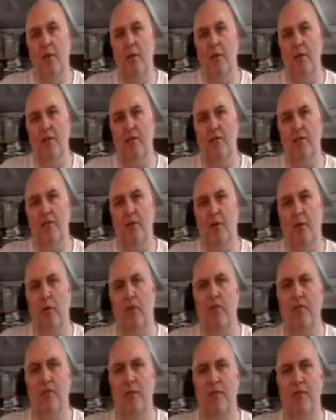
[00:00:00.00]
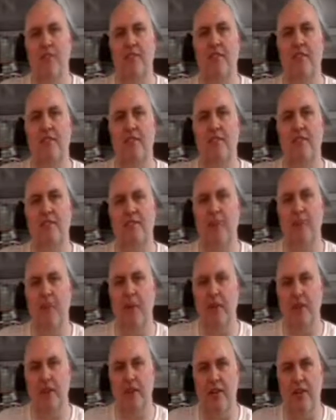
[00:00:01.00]
When this sport was originally conceived
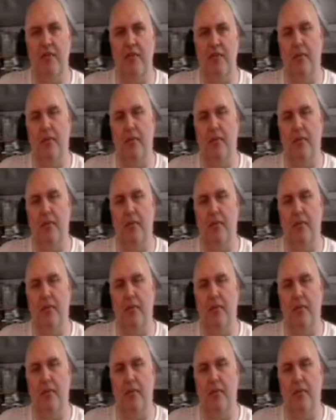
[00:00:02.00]
by Jeff